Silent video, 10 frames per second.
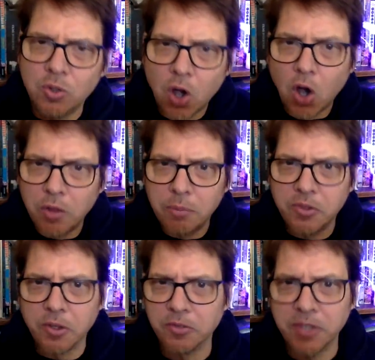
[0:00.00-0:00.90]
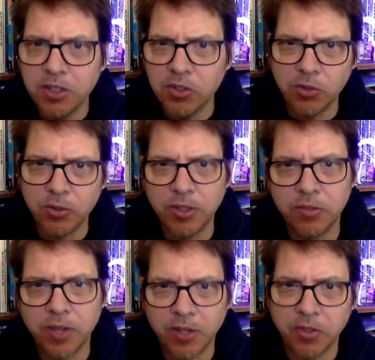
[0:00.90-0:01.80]
call themselves Hindu these
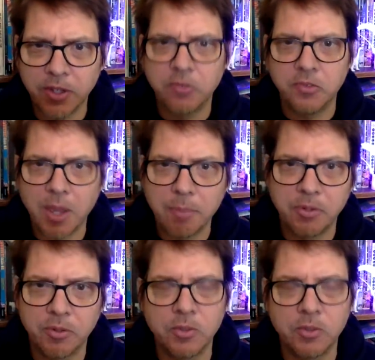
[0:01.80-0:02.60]
days accept